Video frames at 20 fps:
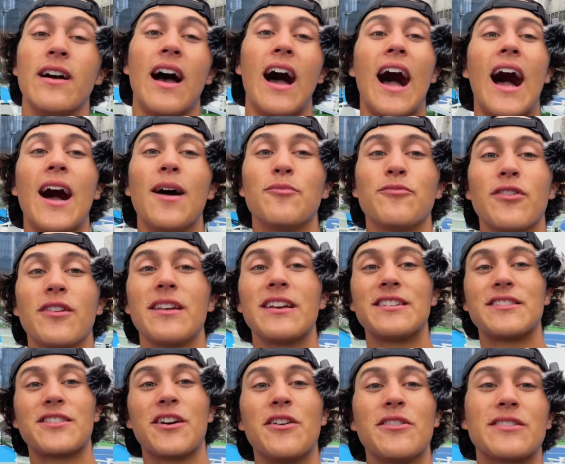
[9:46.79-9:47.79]
I'm really
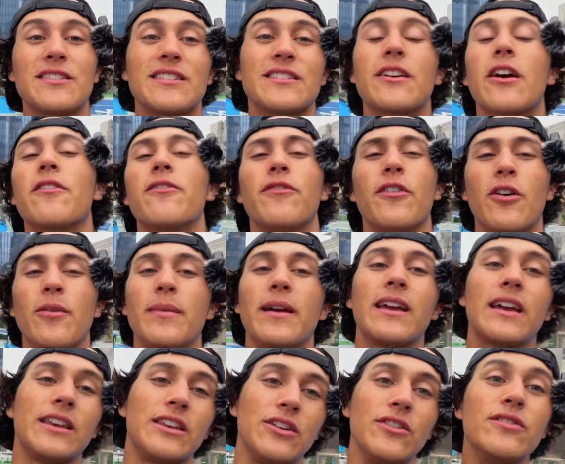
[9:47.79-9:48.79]
stoked to start filming
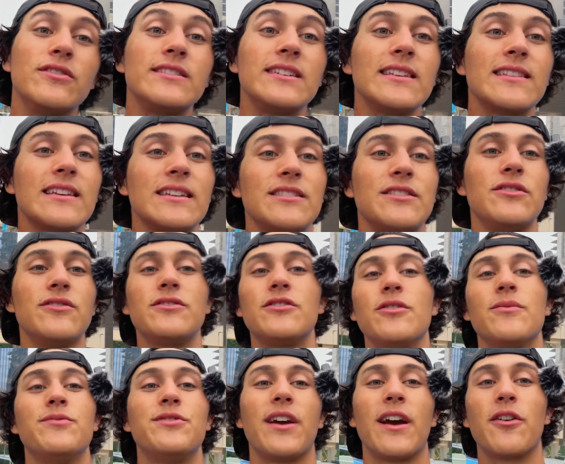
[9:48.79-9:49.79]
and using this
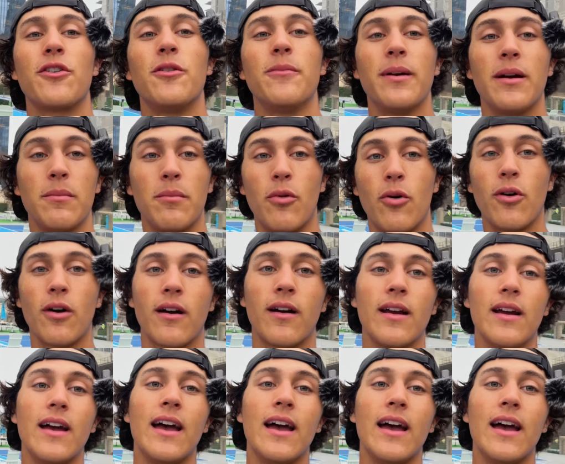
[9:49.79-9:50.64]
YouTube channel a bit more.